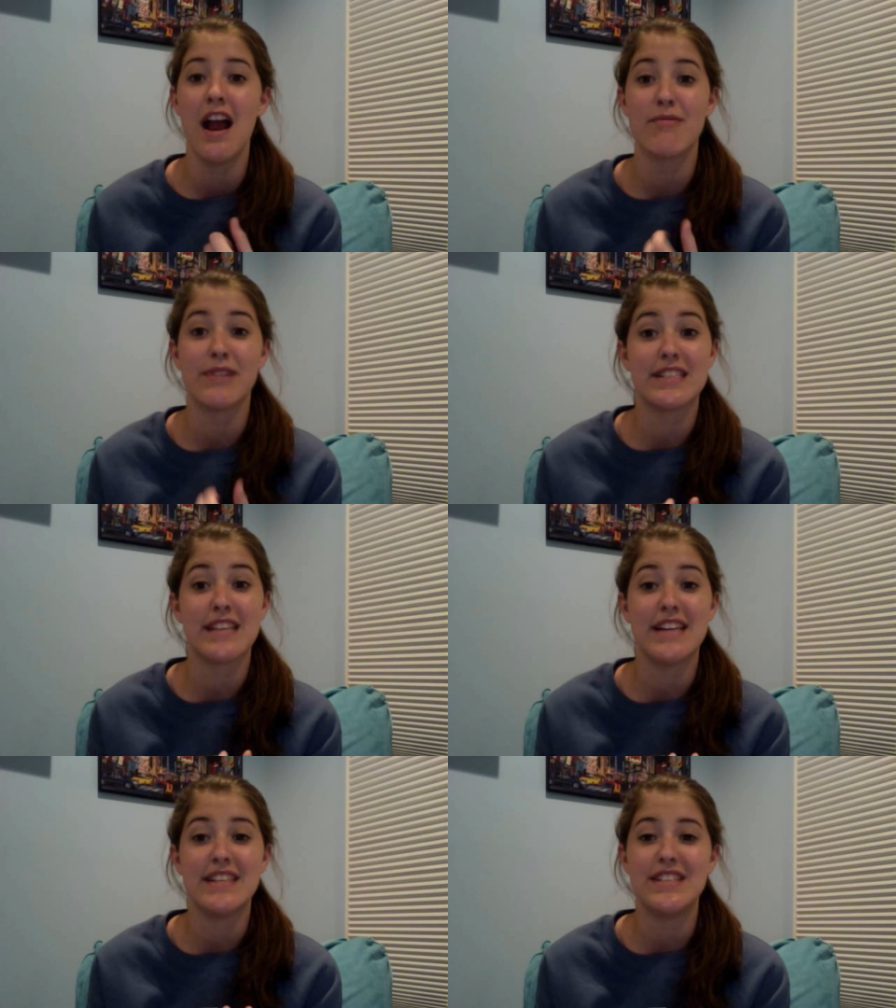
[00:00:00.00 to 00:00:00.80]
I'm really
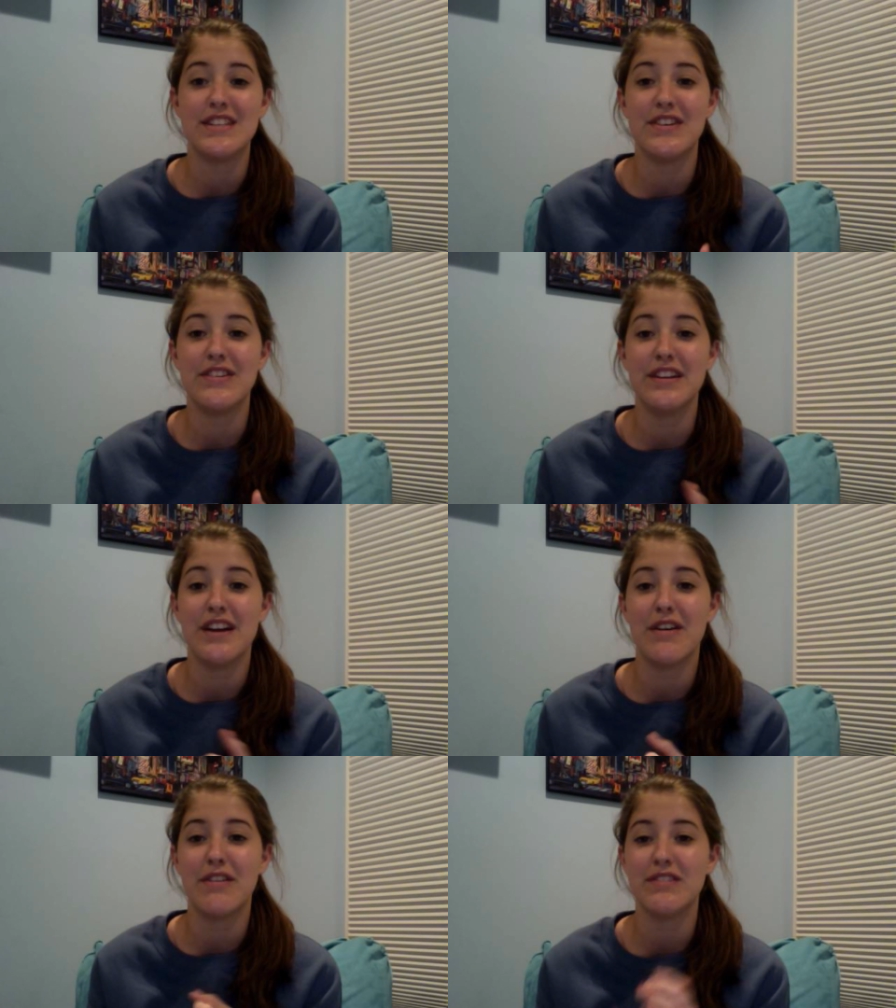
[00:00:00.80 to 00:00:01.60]
excited to, you
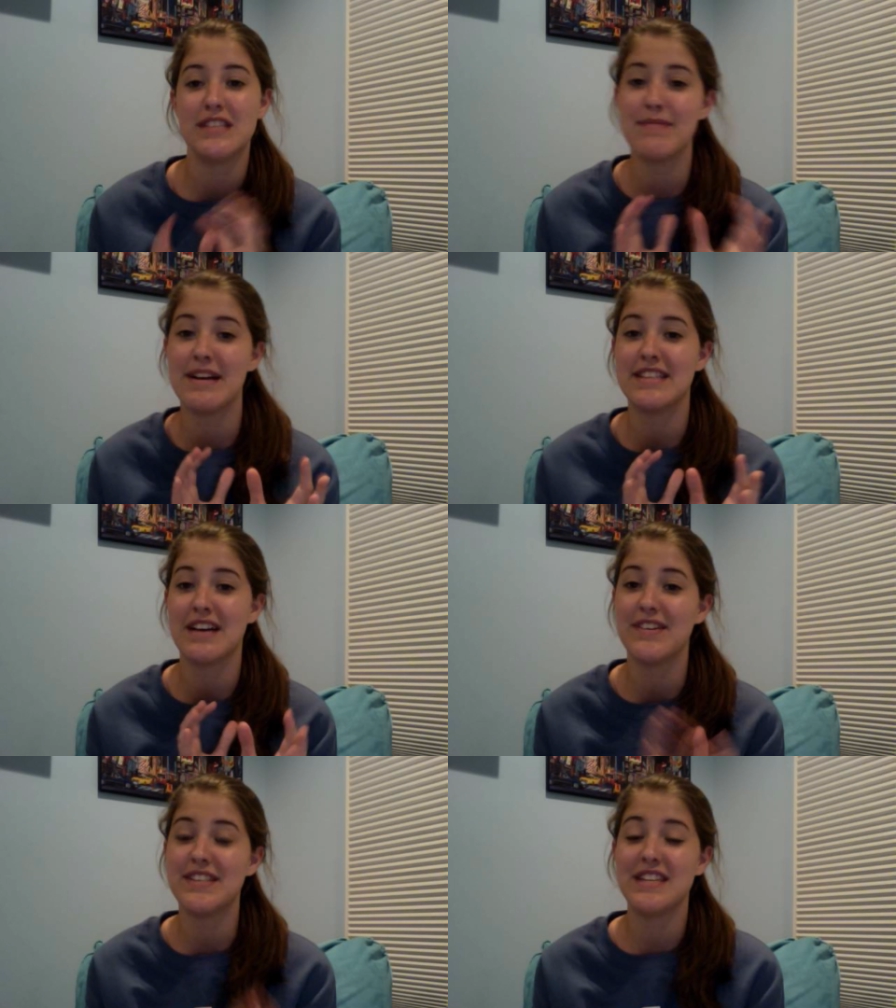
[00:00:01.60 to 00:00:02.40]
know, see
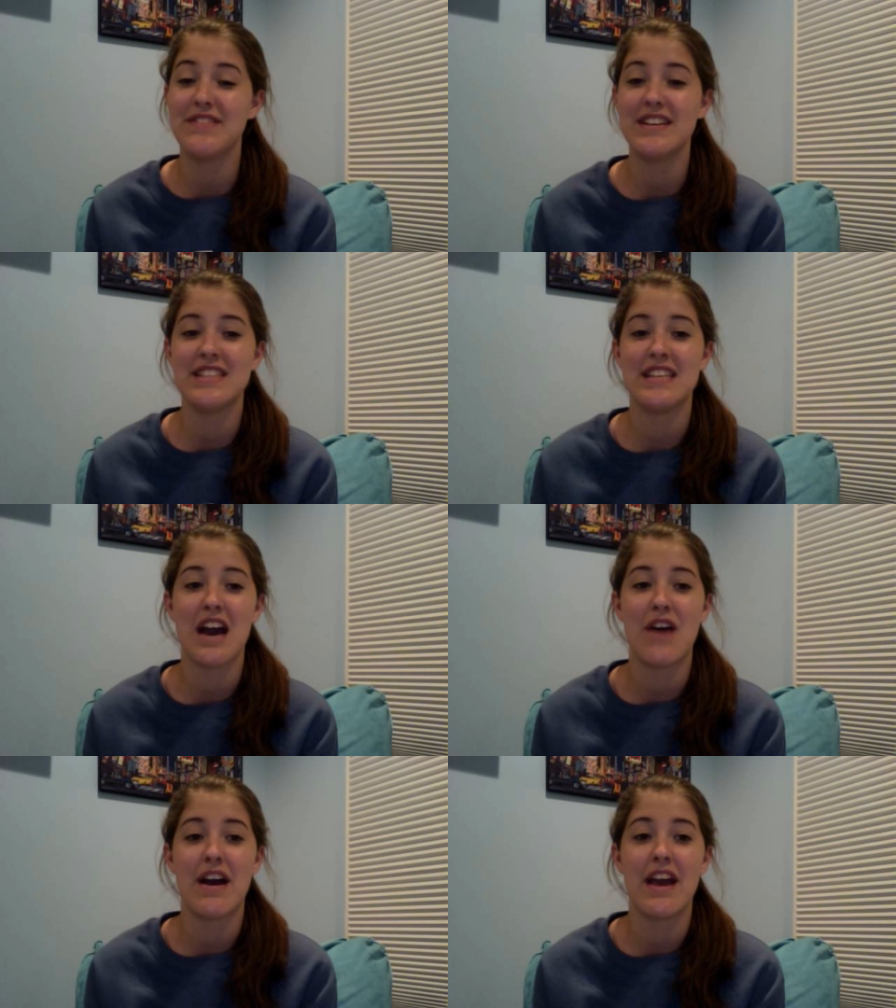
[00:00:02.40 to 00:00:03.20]
myself on TV and see
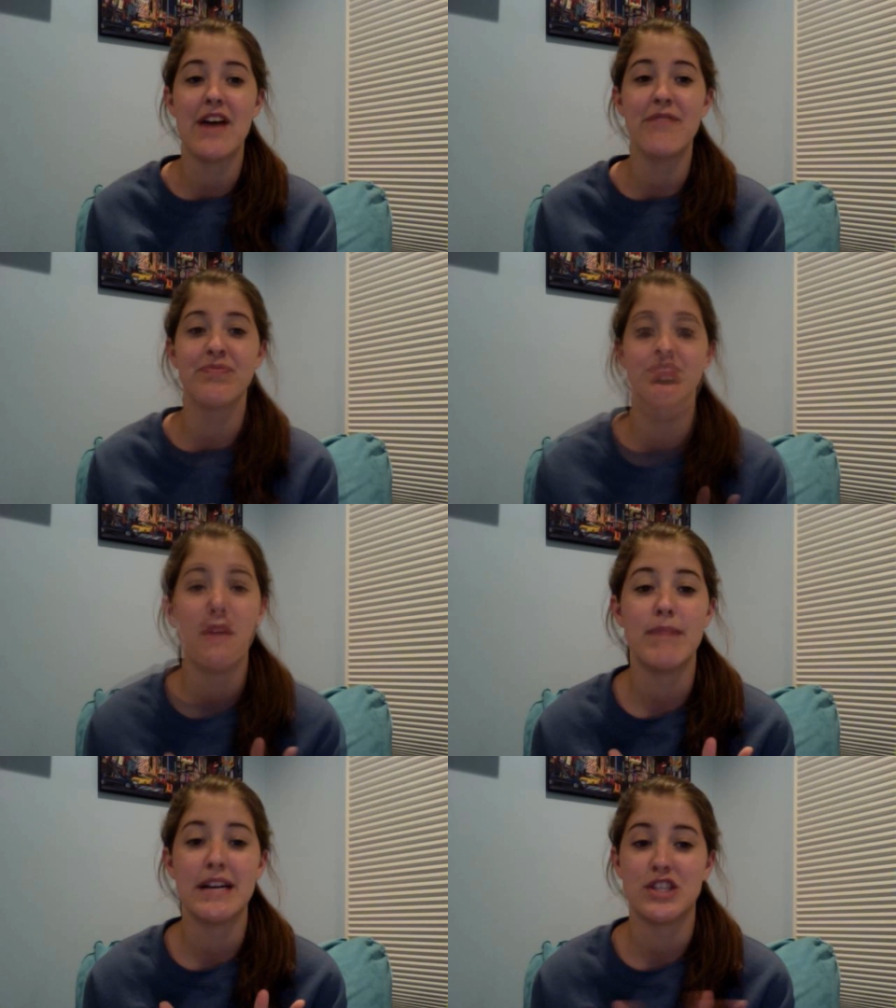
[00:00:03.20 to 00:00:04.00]
how I am.
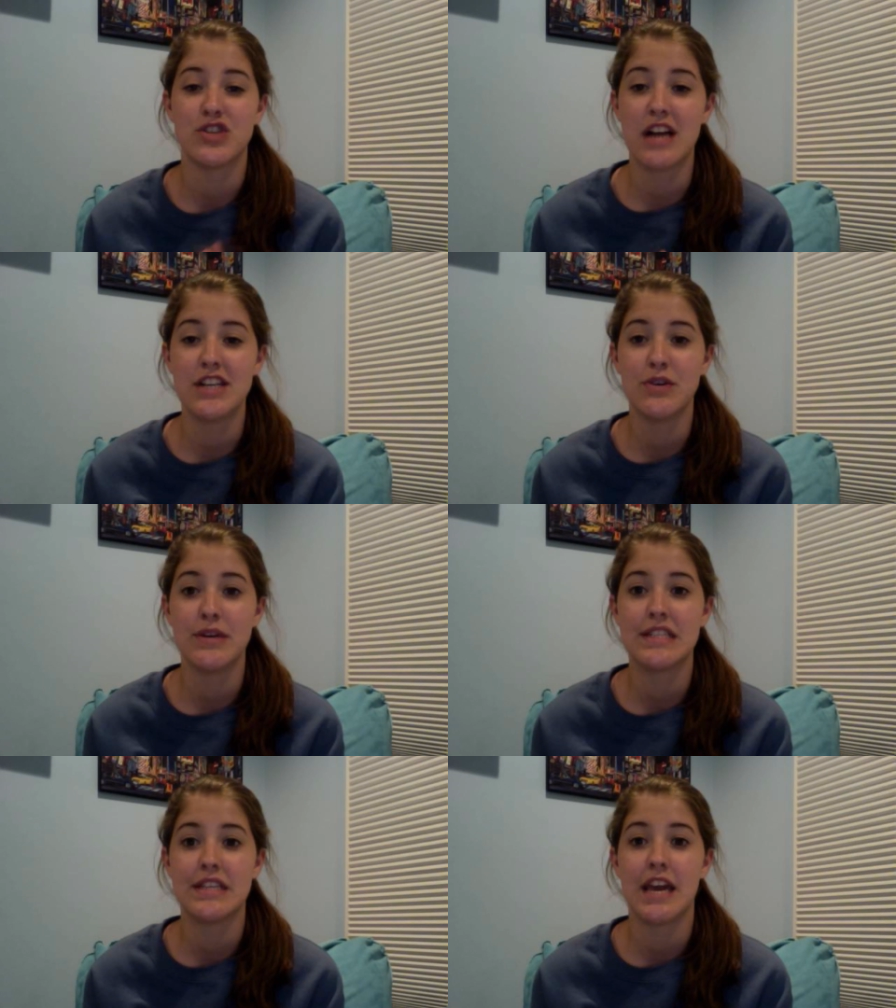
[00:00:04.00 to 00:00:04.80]
My strategy
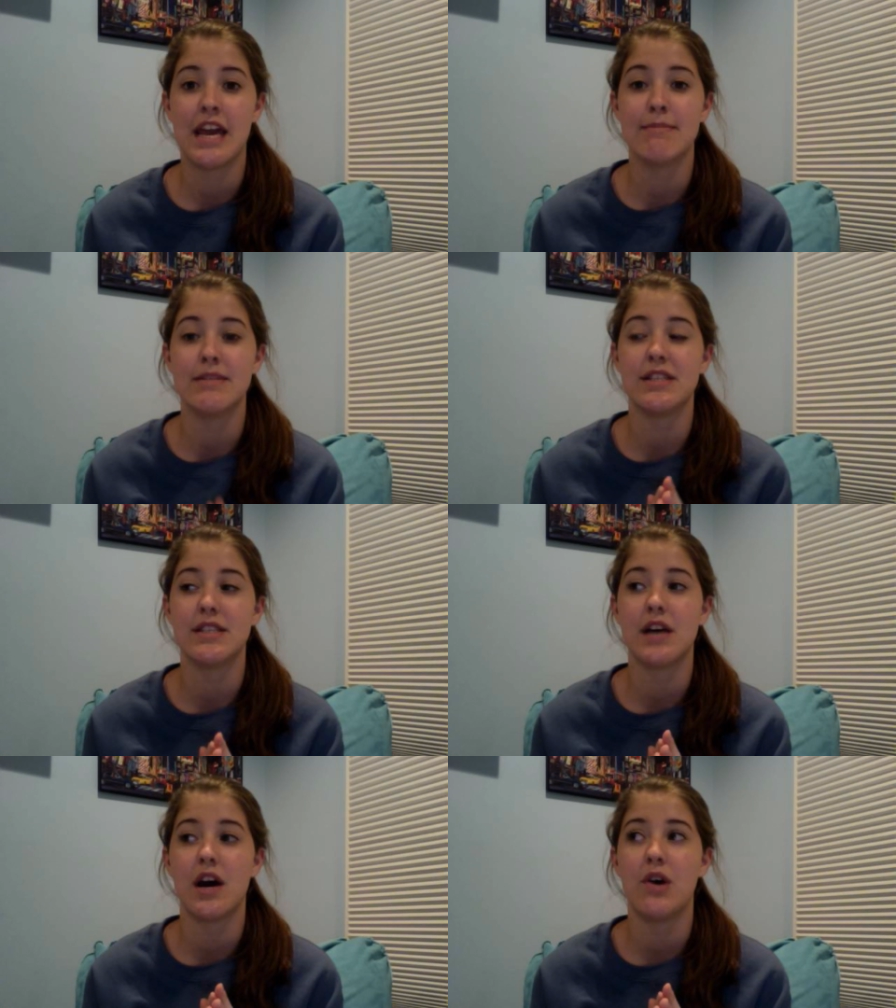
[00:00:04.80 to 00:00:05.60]
going into the game.
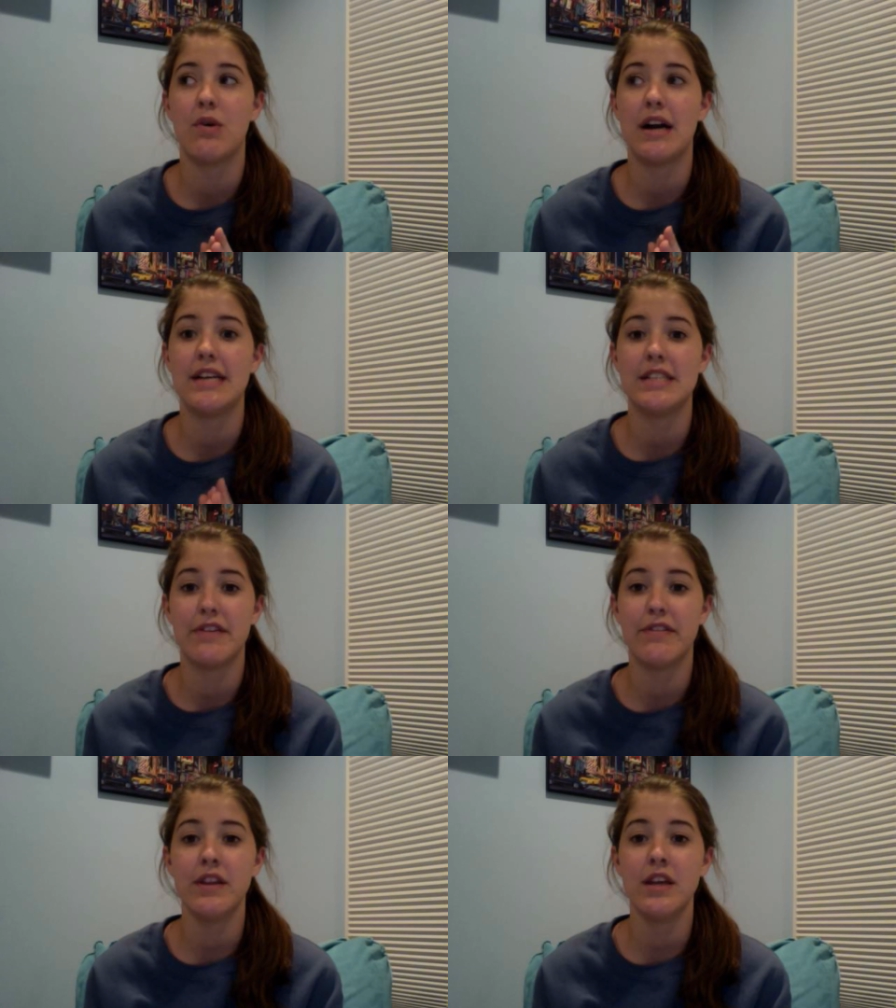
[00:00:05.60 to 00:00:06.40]
So I
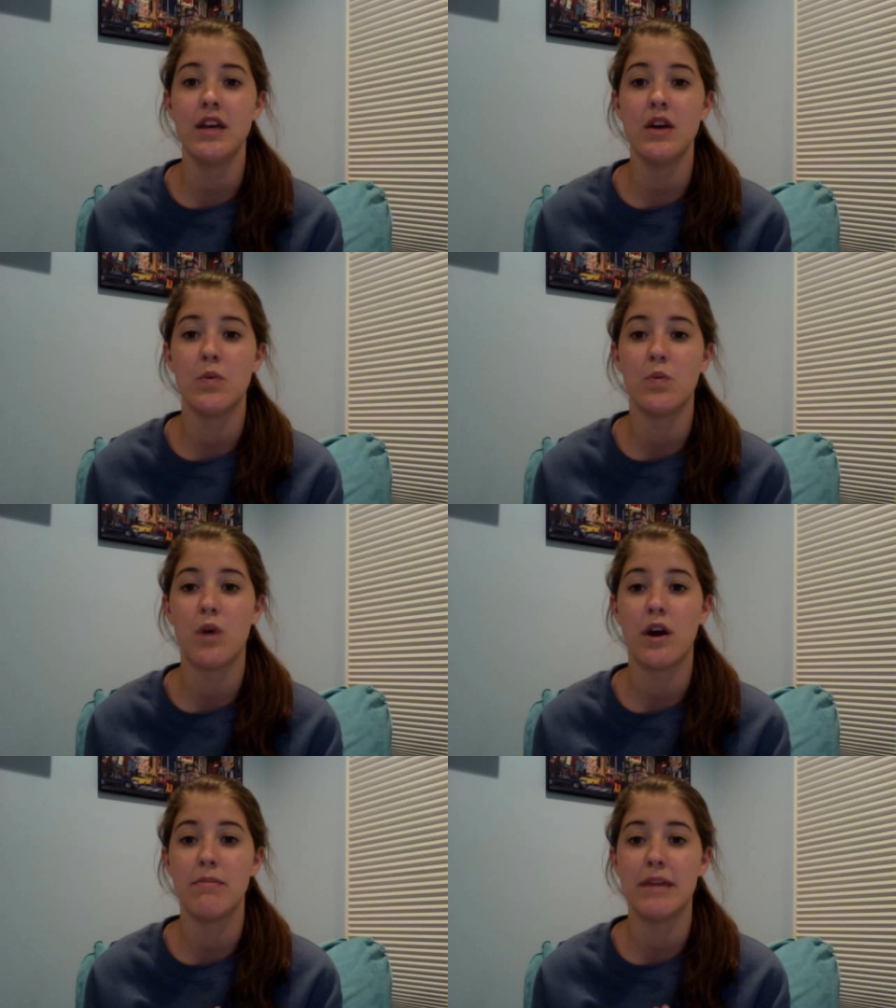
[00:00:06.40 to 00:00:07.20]
definitely
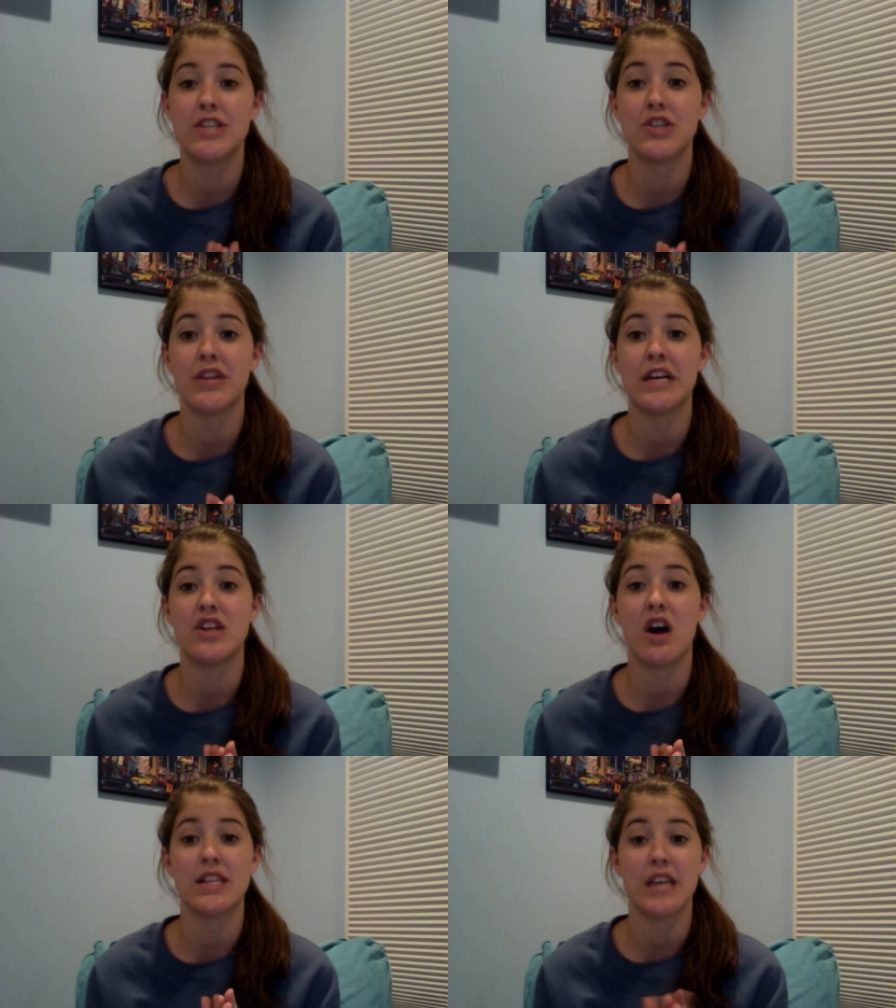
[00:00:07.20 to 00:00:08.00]
want to make sure that I
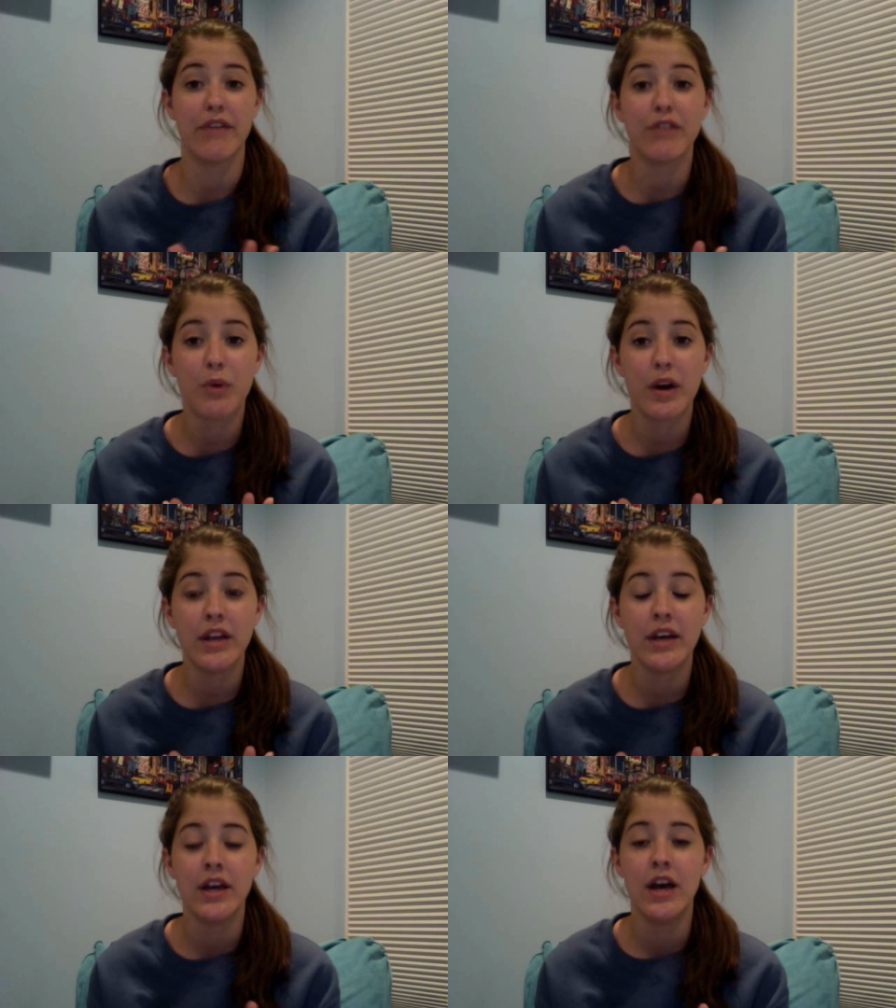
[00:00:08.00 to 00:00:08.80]
talk to everyone.